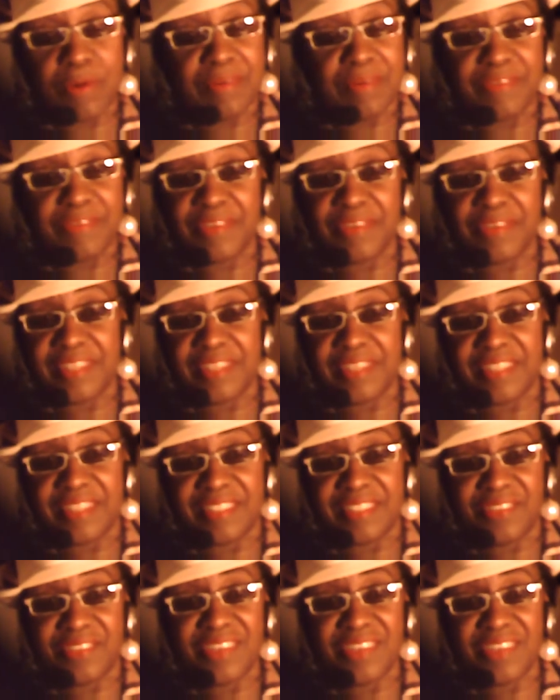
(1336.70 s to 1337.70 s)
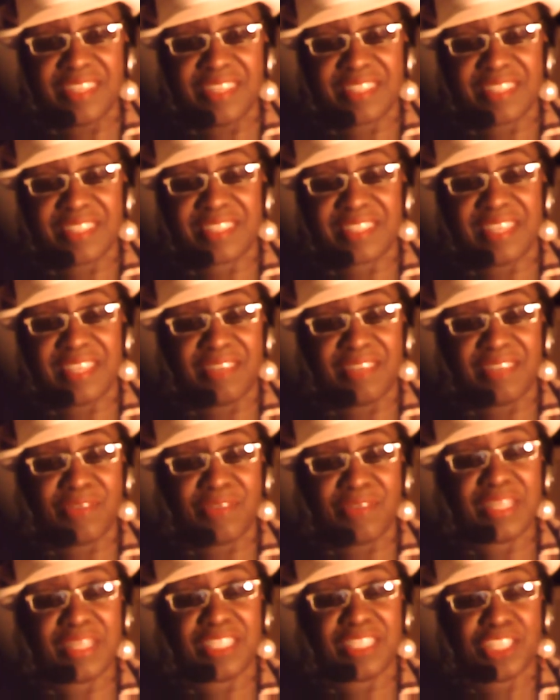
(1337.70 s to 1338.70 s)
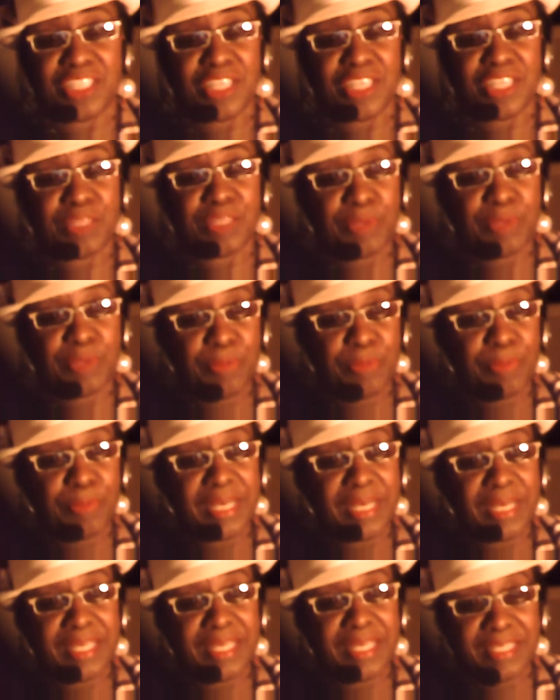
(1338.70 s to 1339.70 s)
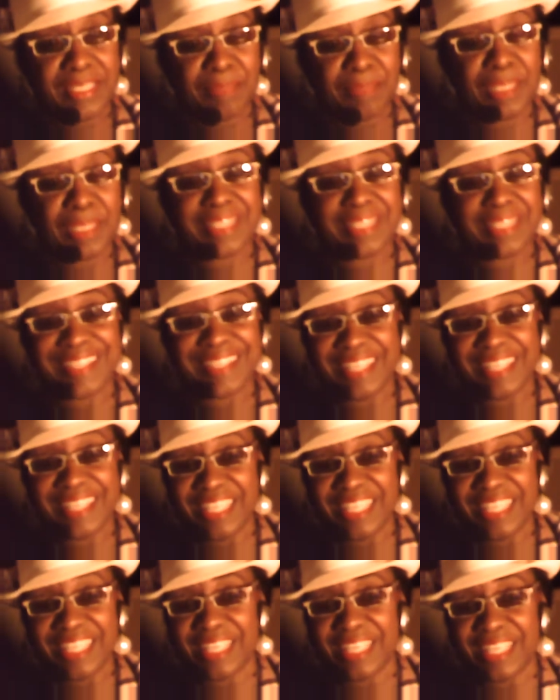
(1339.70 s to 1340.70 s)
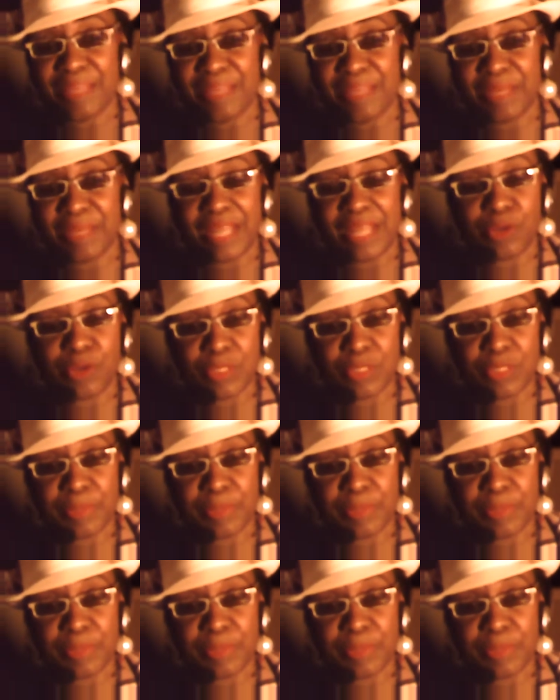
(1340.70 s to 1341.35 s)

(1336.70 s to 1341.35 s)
drugs can really change people's minds. I'm not saying he did it, but I know his